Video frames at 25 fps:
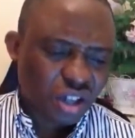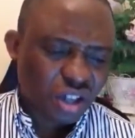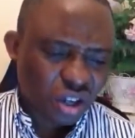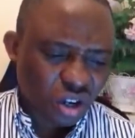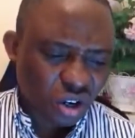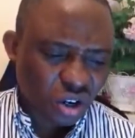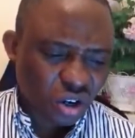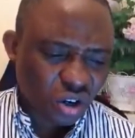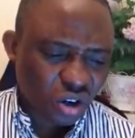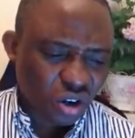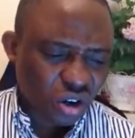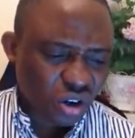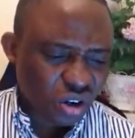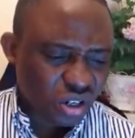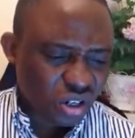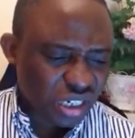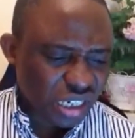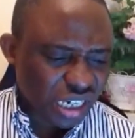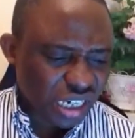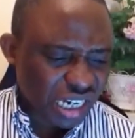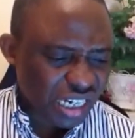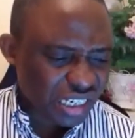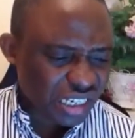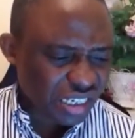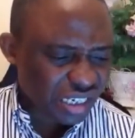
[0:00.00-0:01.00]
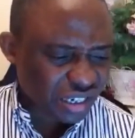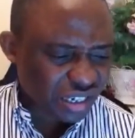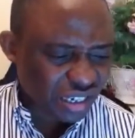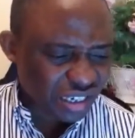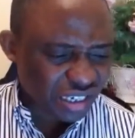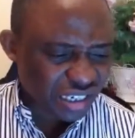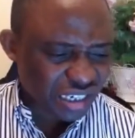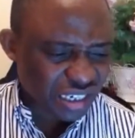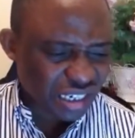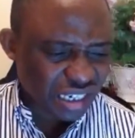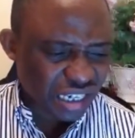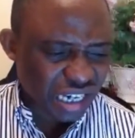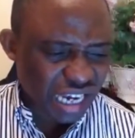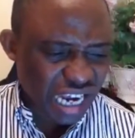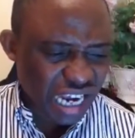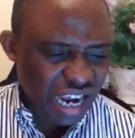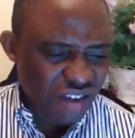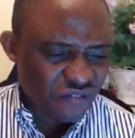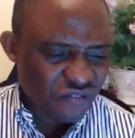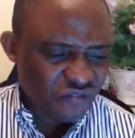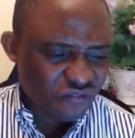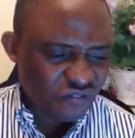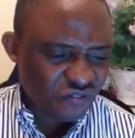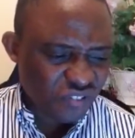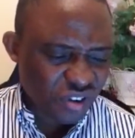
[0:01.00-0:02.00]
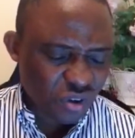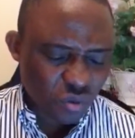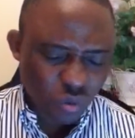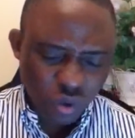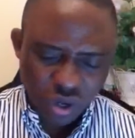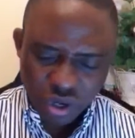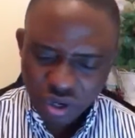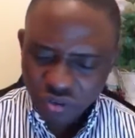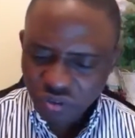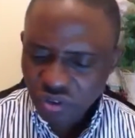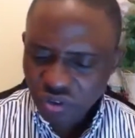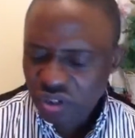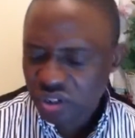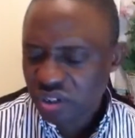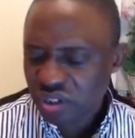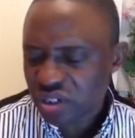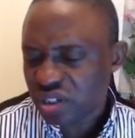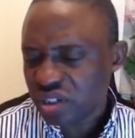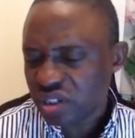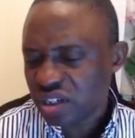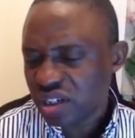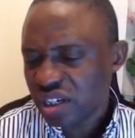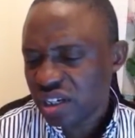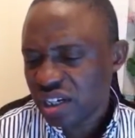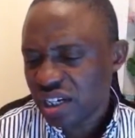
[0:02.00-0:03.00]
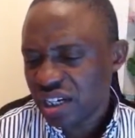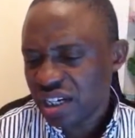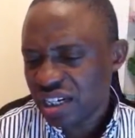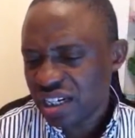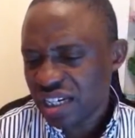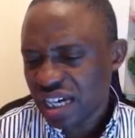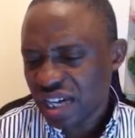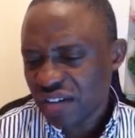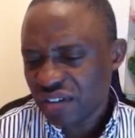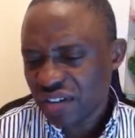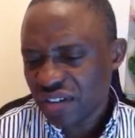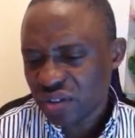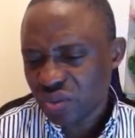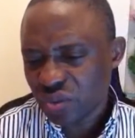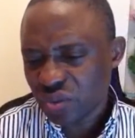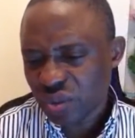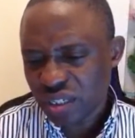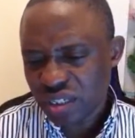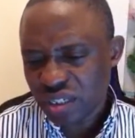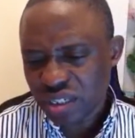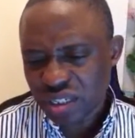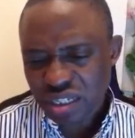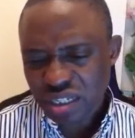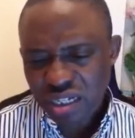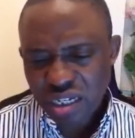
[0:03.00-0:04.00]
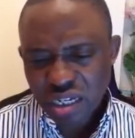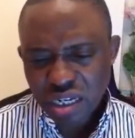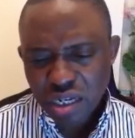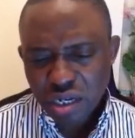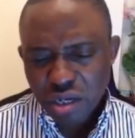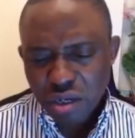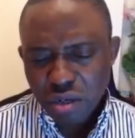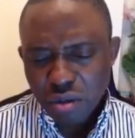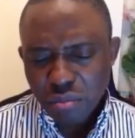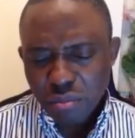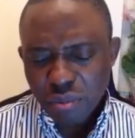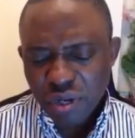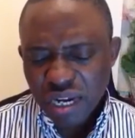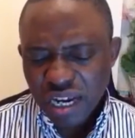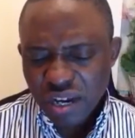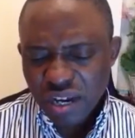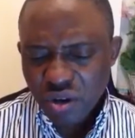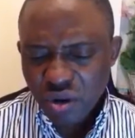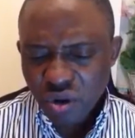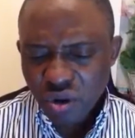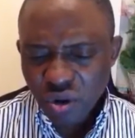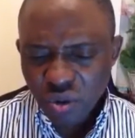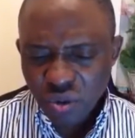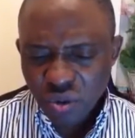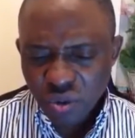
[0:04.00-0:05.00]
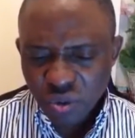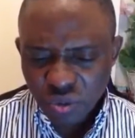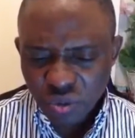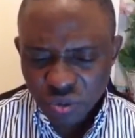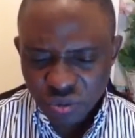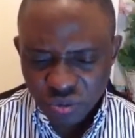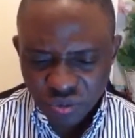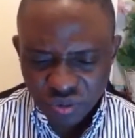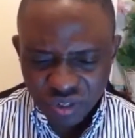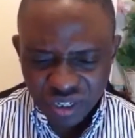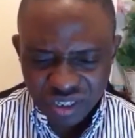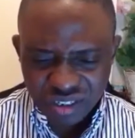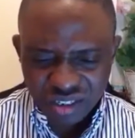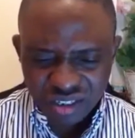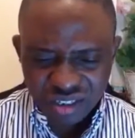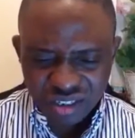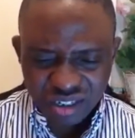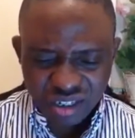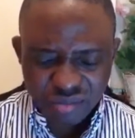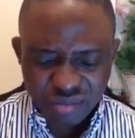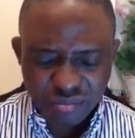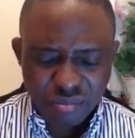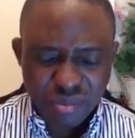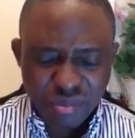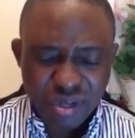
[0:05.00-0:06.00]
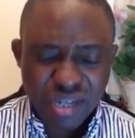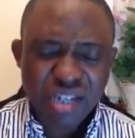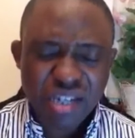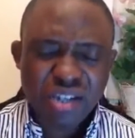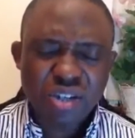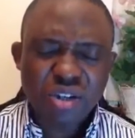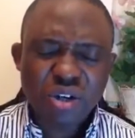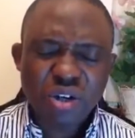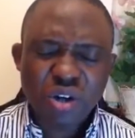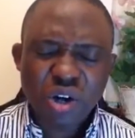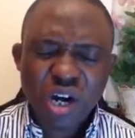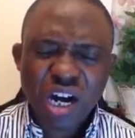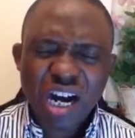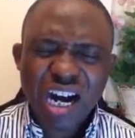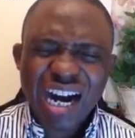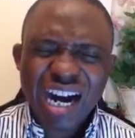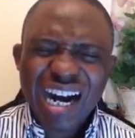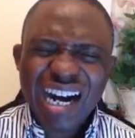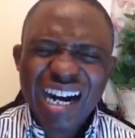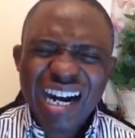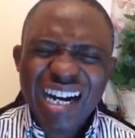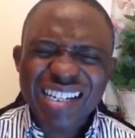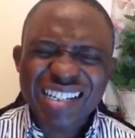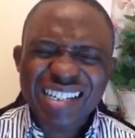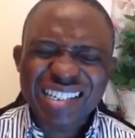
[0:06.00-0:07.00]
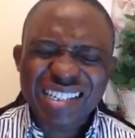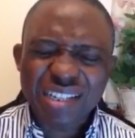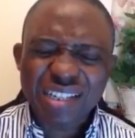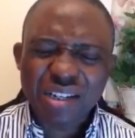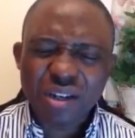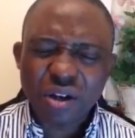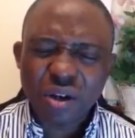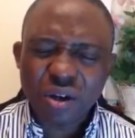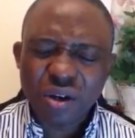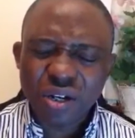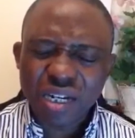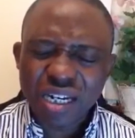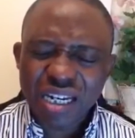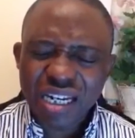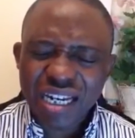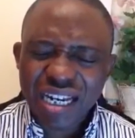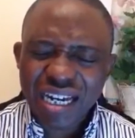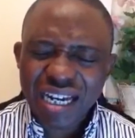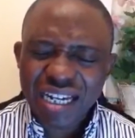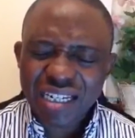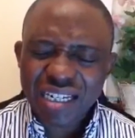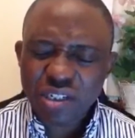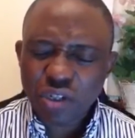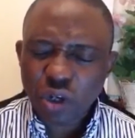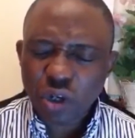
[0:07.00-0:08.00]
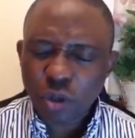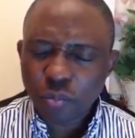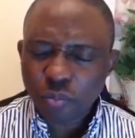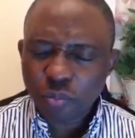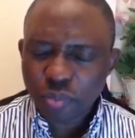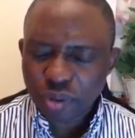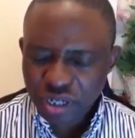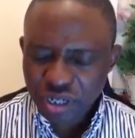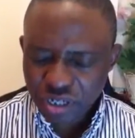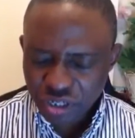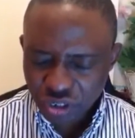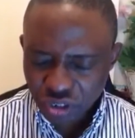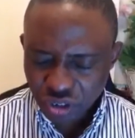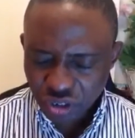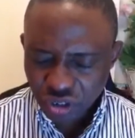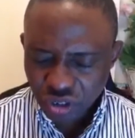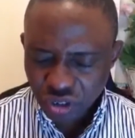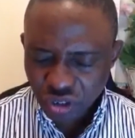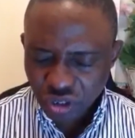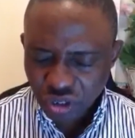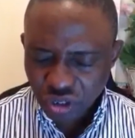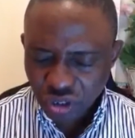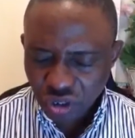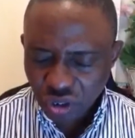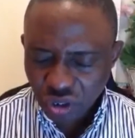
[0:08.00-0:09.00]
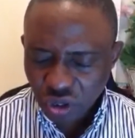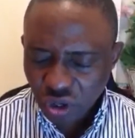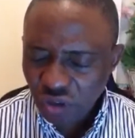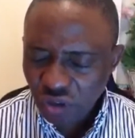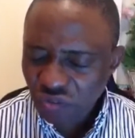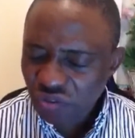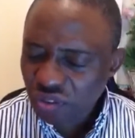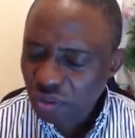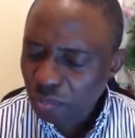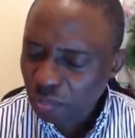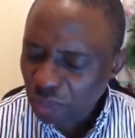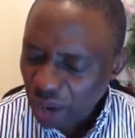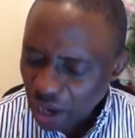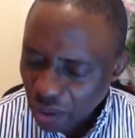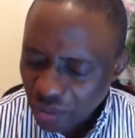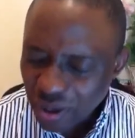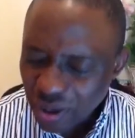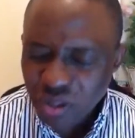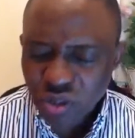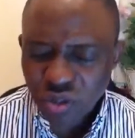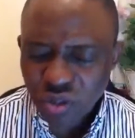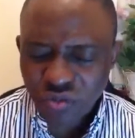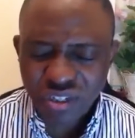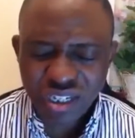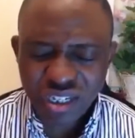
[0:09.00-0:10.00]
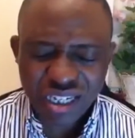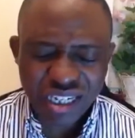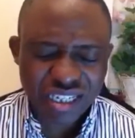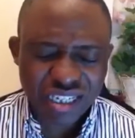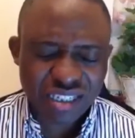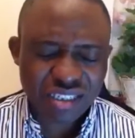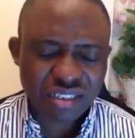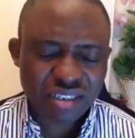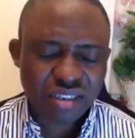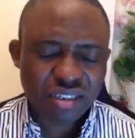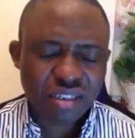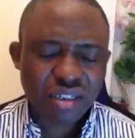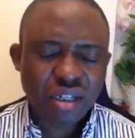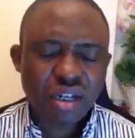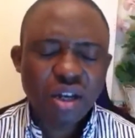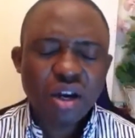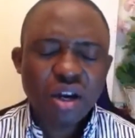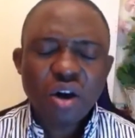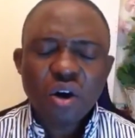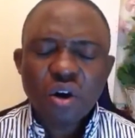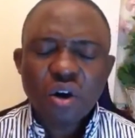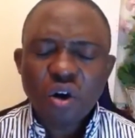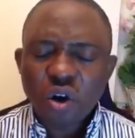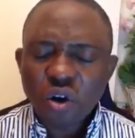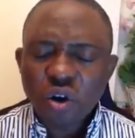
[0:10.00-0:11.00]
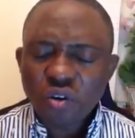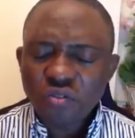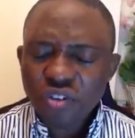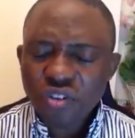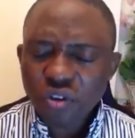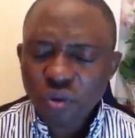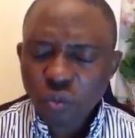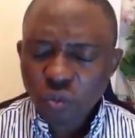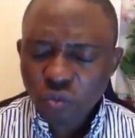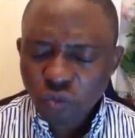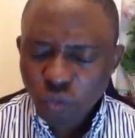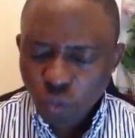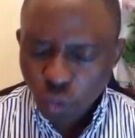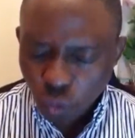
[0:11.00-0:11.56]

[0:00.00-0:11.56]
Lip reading: God has created every one of us in diverse ways. But I know that many are still under the oppression of the powers of the night, of the